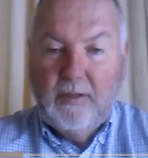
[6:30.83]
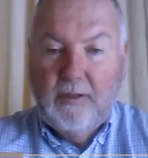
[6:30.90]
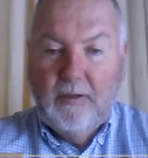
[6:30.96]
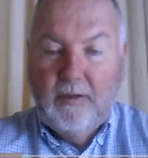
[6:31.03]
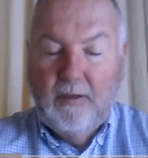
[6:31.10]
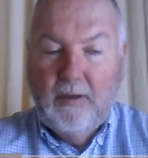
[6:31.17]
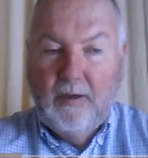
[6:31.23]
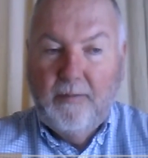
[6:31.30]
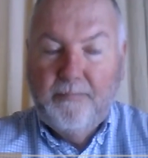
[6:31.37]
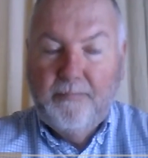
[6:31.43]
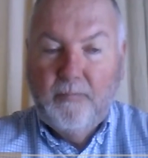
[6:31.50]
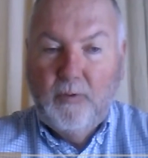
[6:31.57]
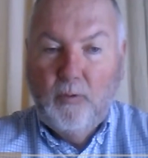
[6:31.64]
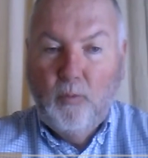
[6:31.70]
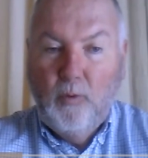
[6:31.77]
The
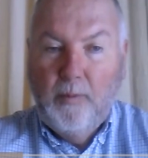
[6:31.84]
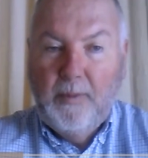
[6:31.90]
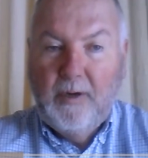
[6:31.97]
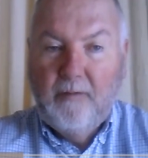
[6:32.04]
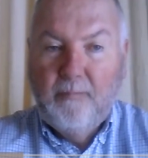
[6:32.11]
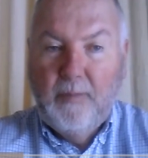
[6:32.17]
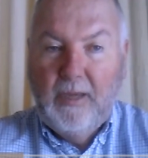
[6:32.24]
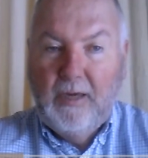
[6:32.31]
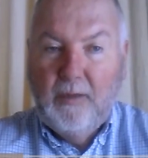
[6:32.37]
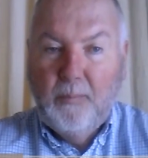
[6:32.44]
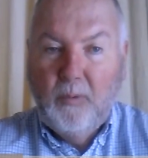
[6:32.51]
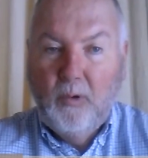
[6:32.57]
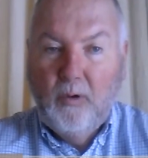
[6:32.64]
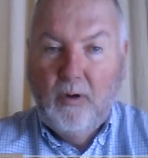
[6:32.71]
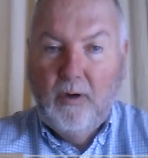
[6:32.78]
women of
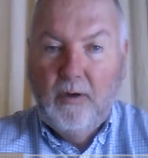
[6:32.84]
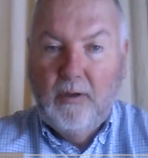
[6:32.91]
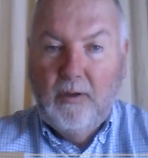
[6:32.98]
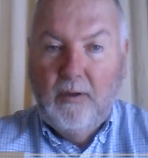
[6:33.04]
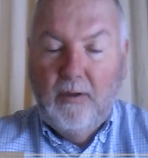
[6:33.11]
Manipur